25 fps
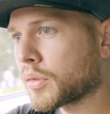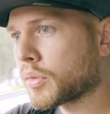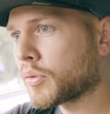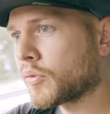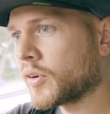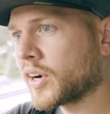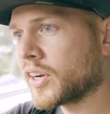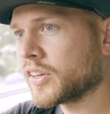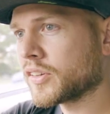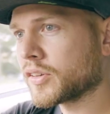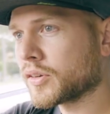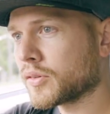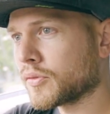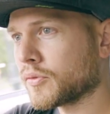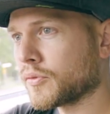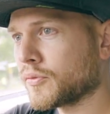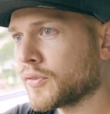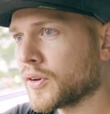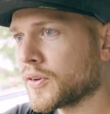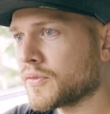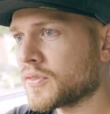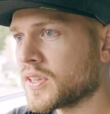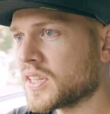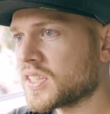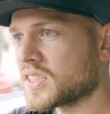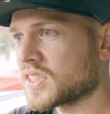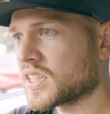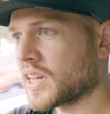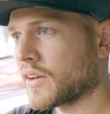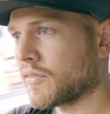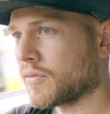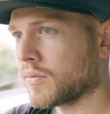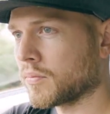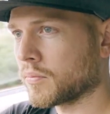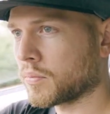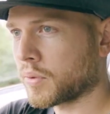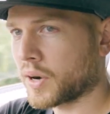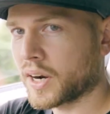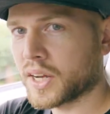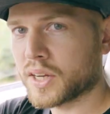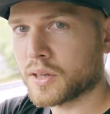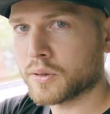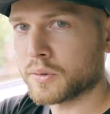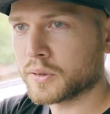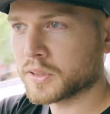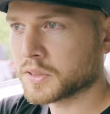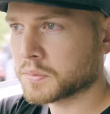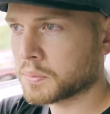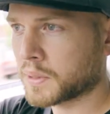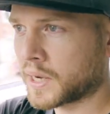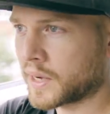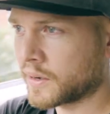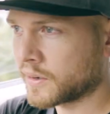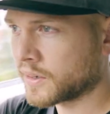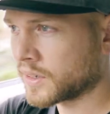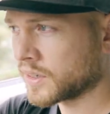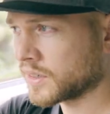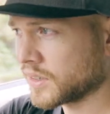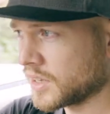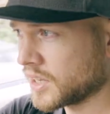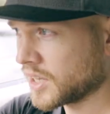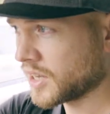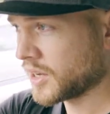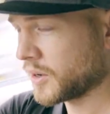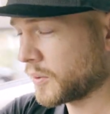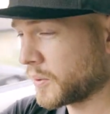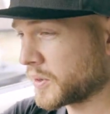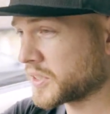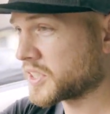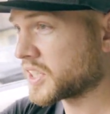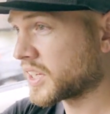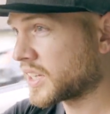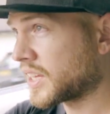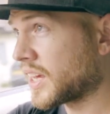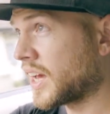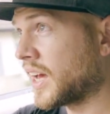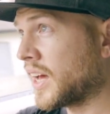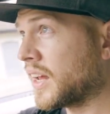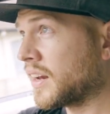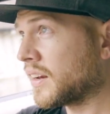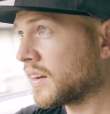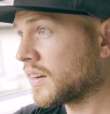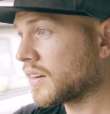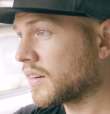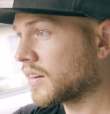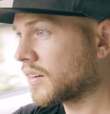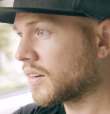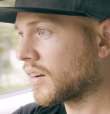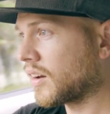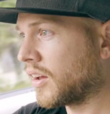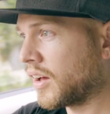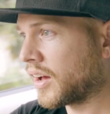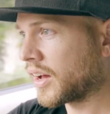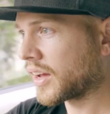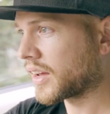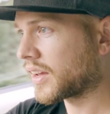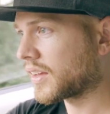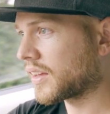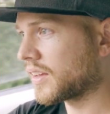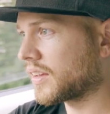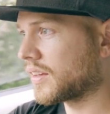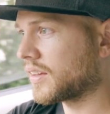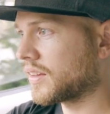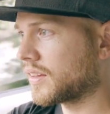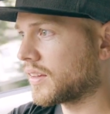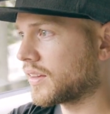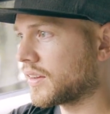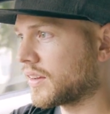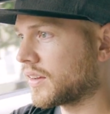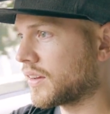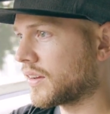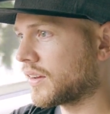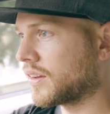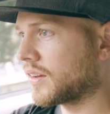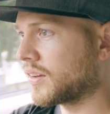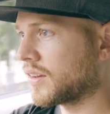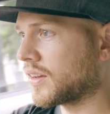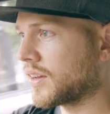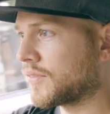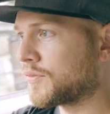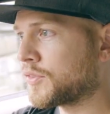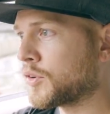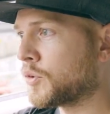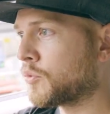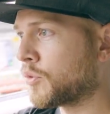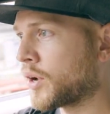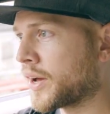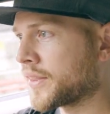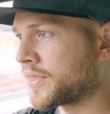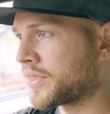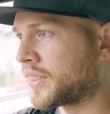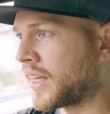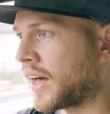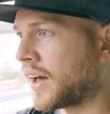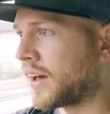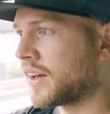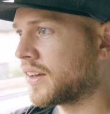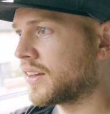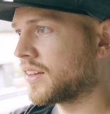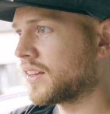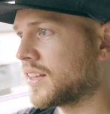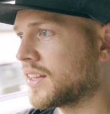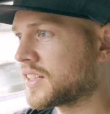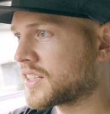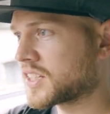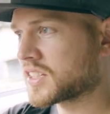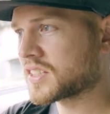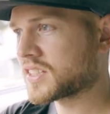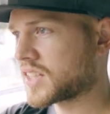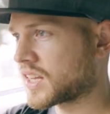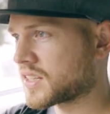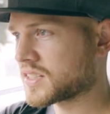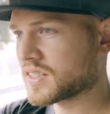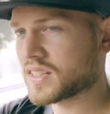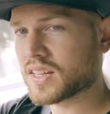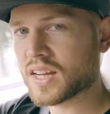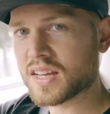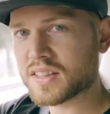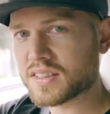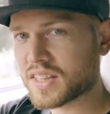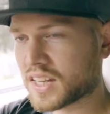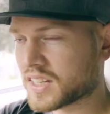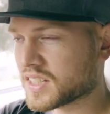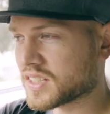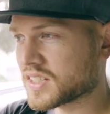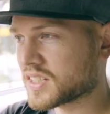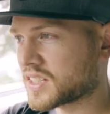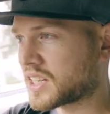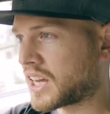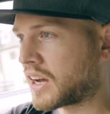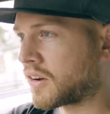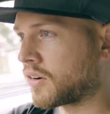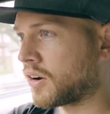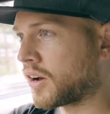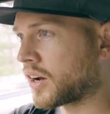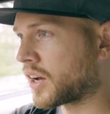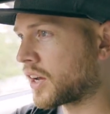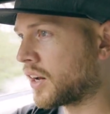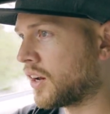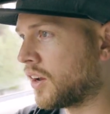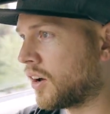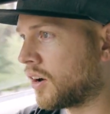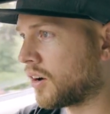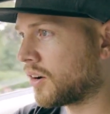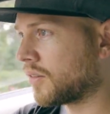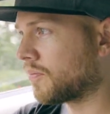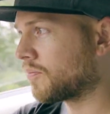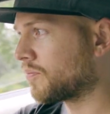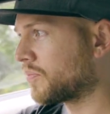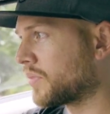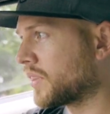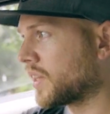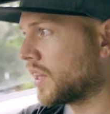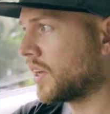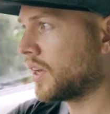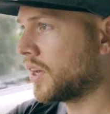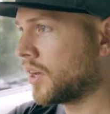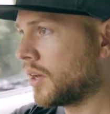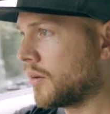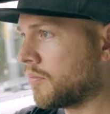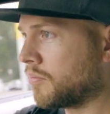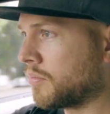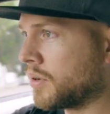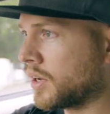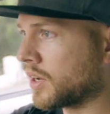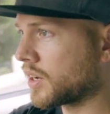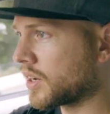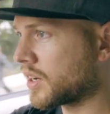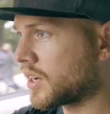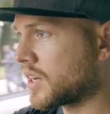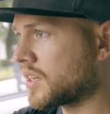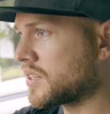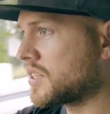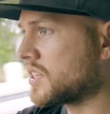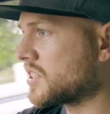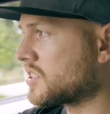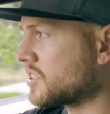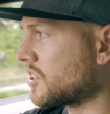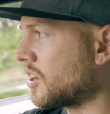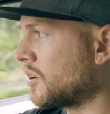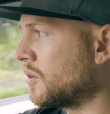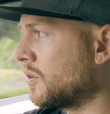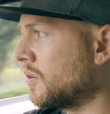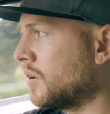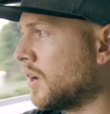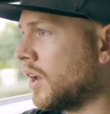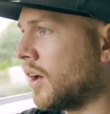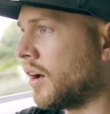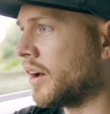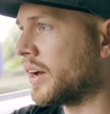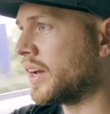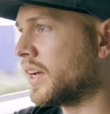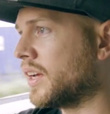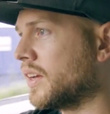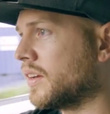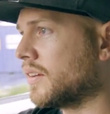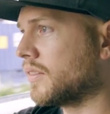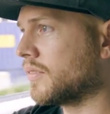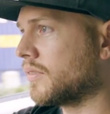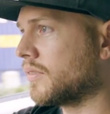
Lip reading: 357 brake horsepower, which again, like, if you read that, it doesn't sound like a lot, but because it's so light,